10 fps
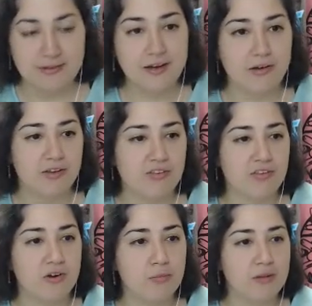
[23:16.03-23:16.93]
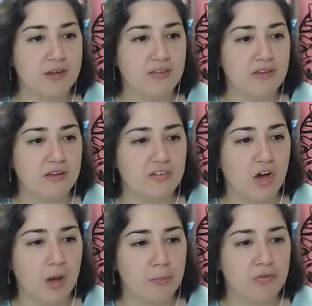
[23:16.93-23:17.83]
Oh, he's so big, he's in the
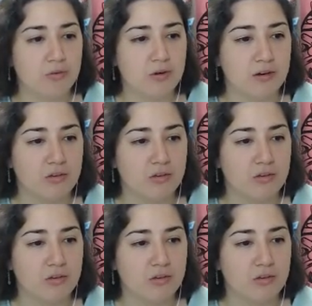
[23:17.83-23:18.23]
top screen as